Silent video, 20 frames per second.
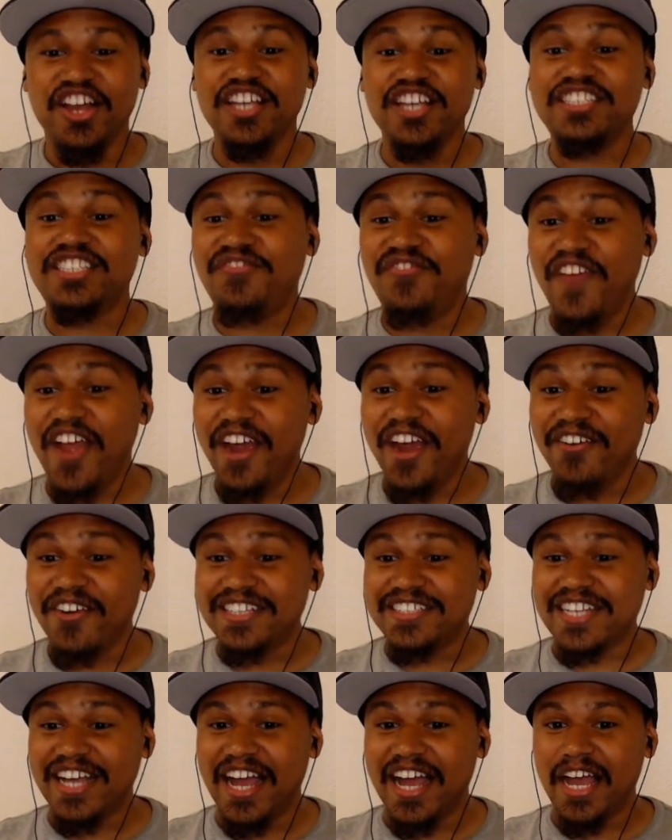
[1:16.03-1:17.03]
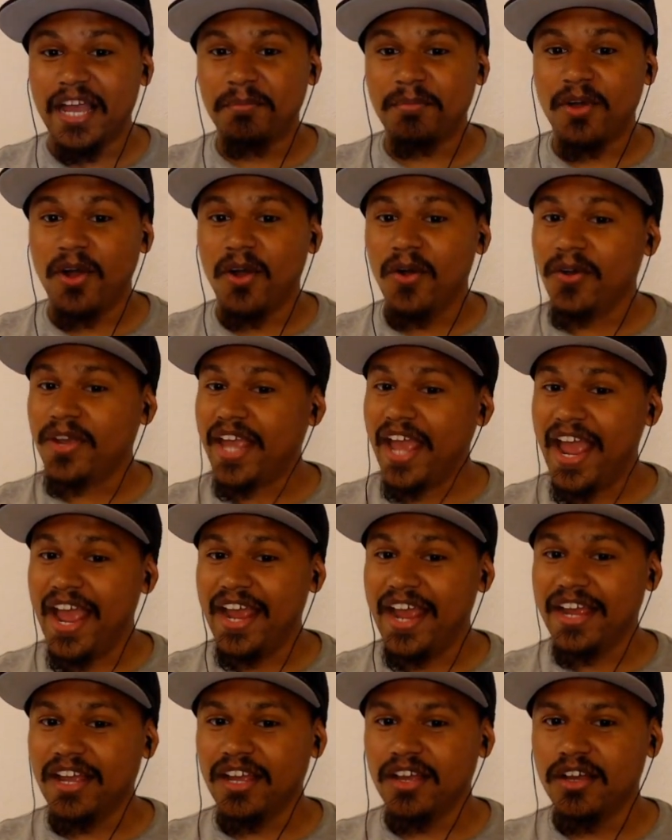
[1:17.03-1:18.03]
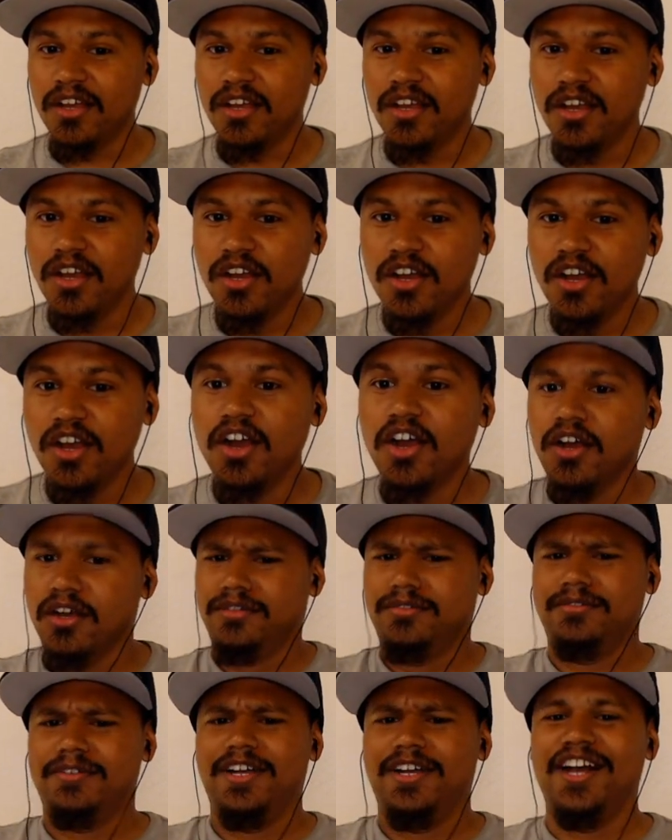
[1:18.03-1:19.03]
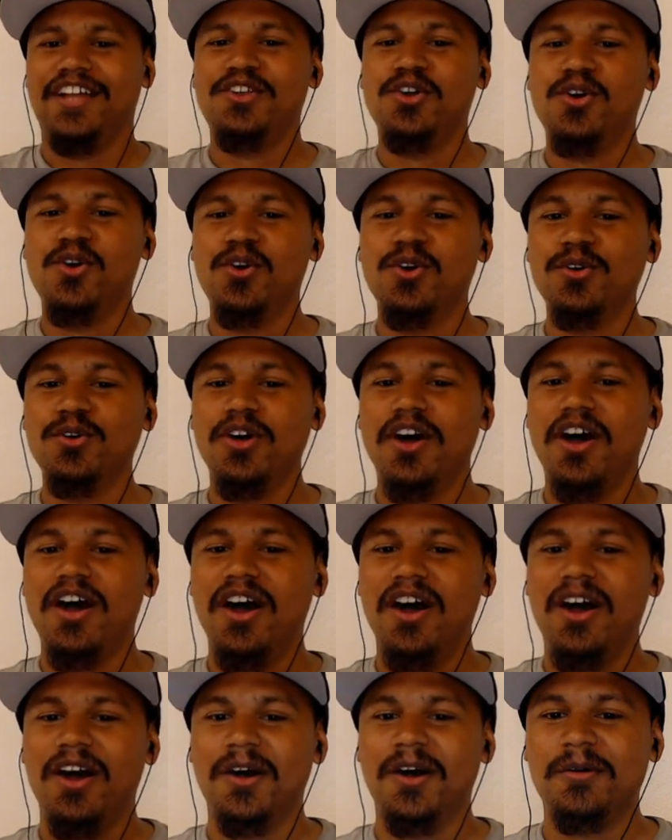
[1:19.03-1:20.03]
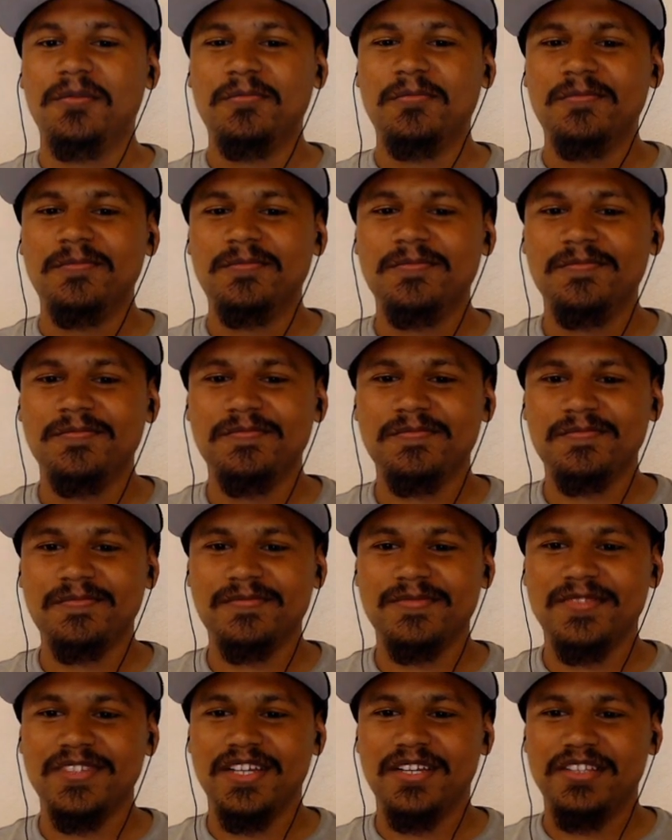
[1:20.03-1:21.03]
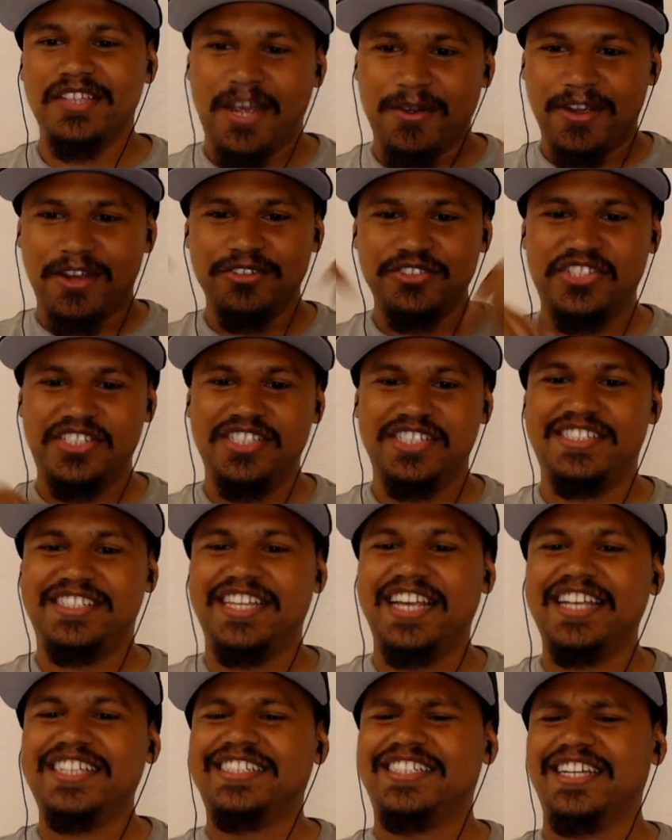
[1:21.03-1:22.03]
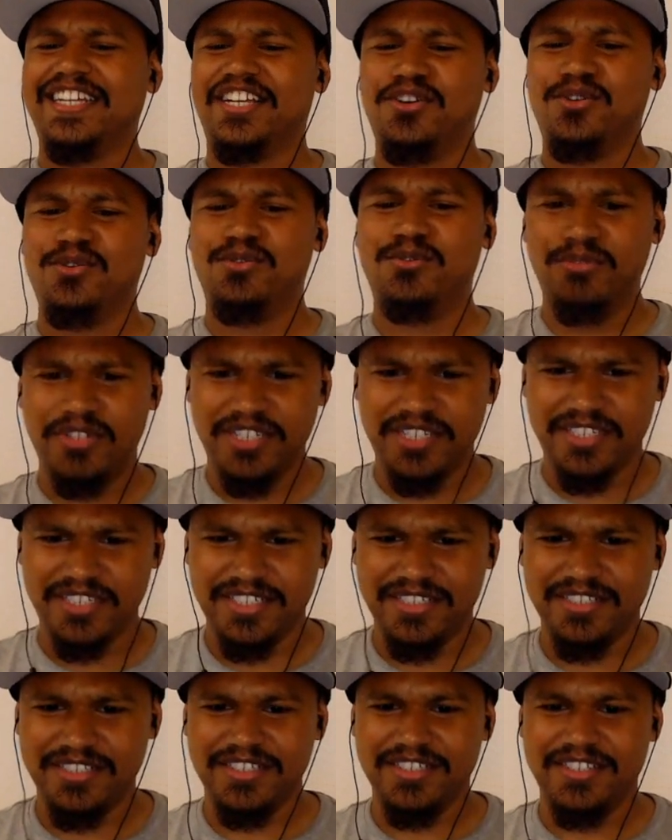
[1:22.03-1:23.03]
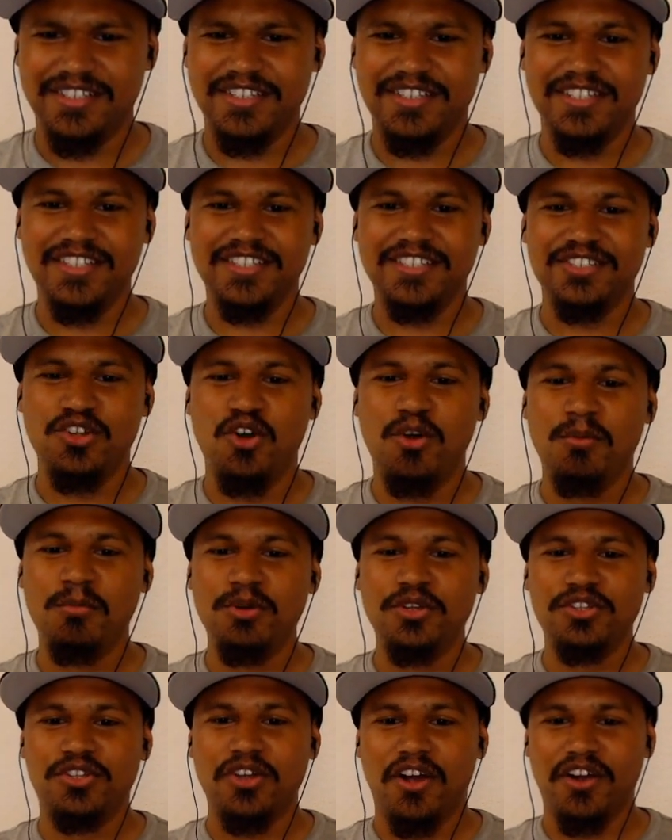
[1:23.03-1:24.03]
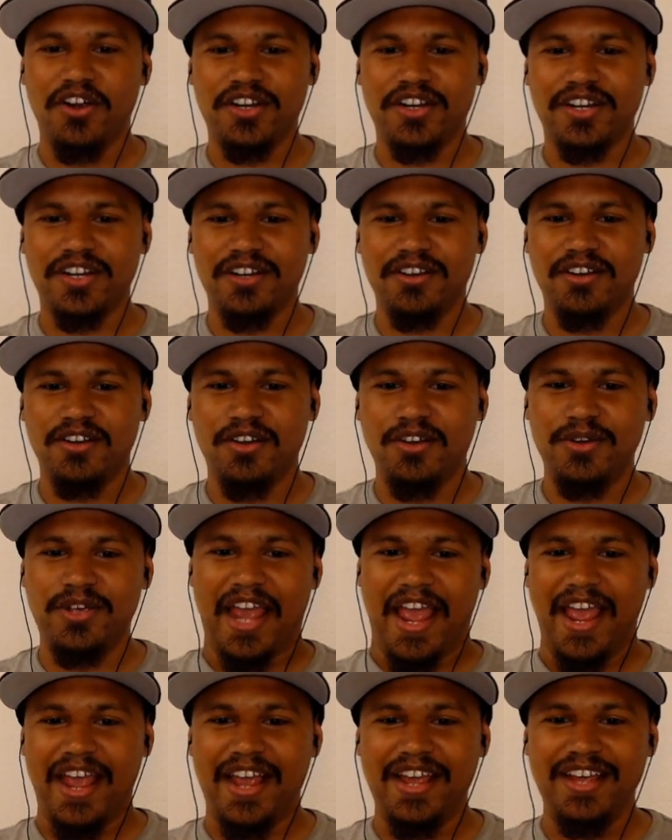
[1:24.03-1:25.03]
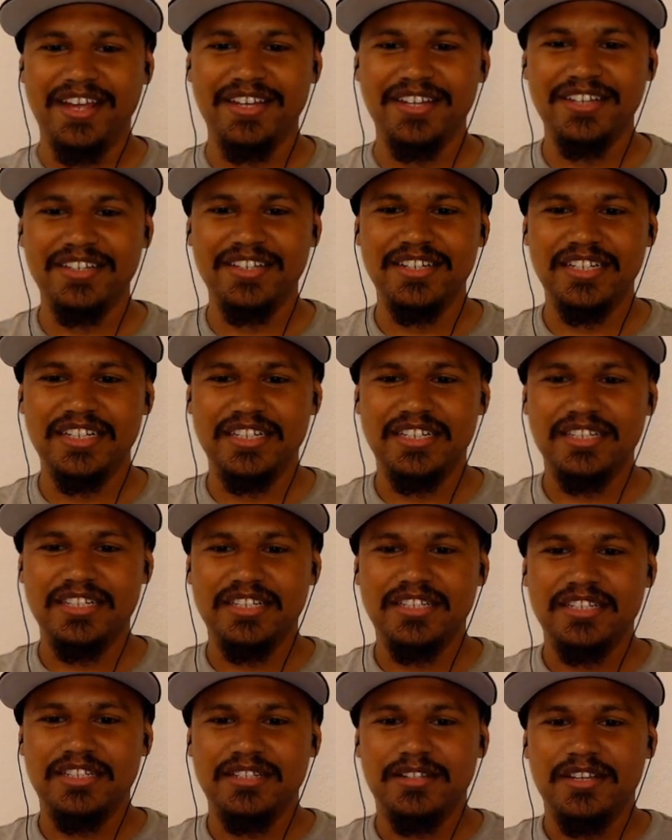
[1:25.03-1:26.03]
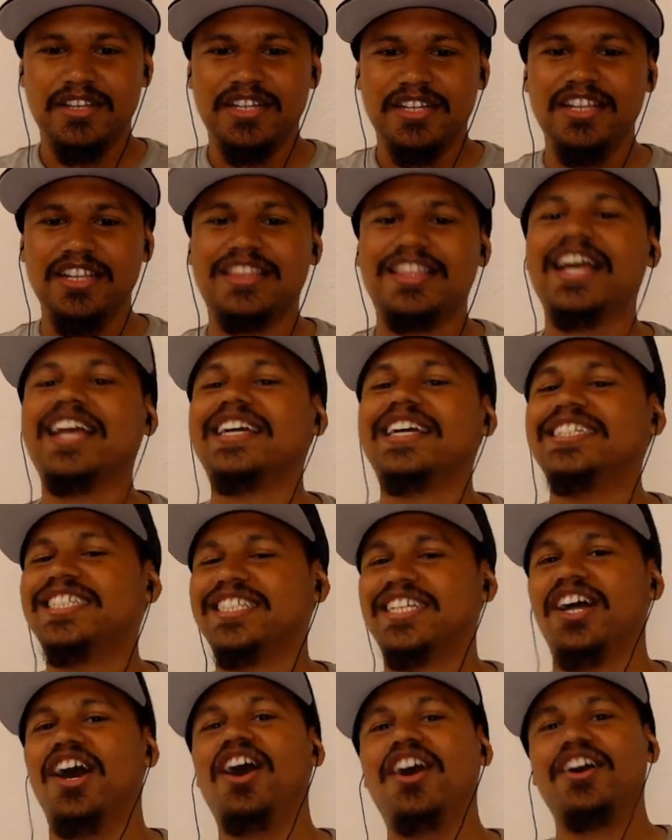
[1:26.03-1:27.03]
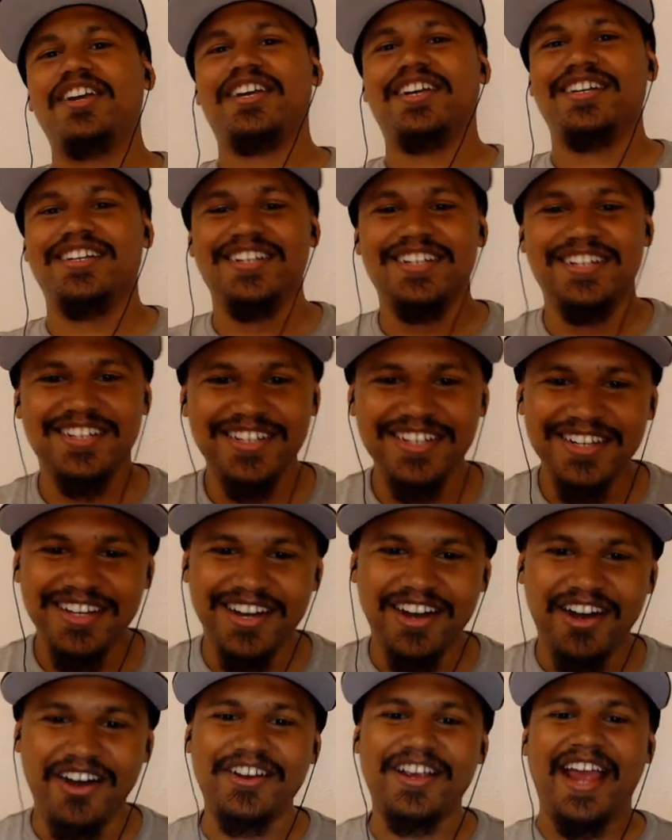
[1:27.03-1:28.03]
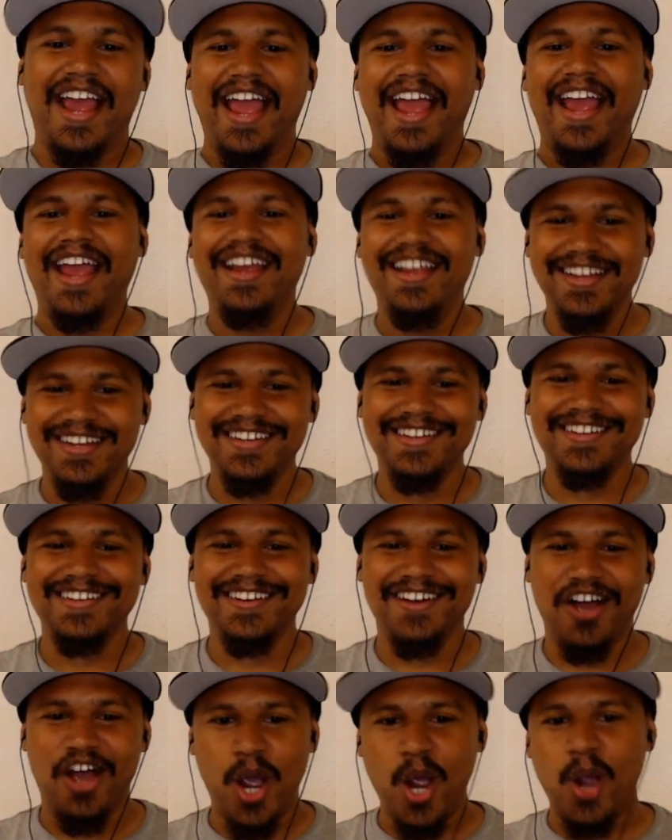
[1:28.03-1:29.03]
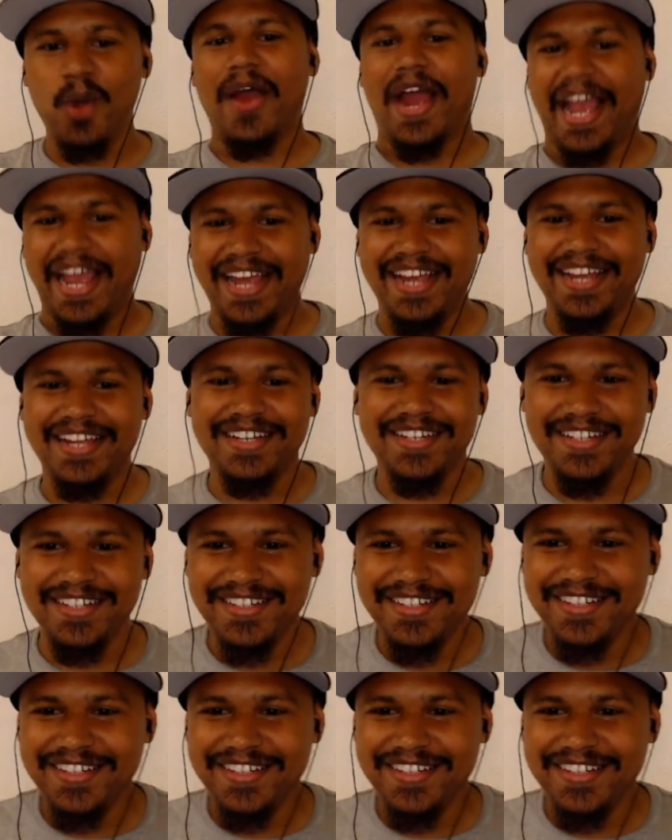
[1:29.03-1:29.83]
He's a fairy type. Okay. A new, um, there we go. Zigzagoon. No more dark. Okay. Looks like a skunk. Okay. Alright.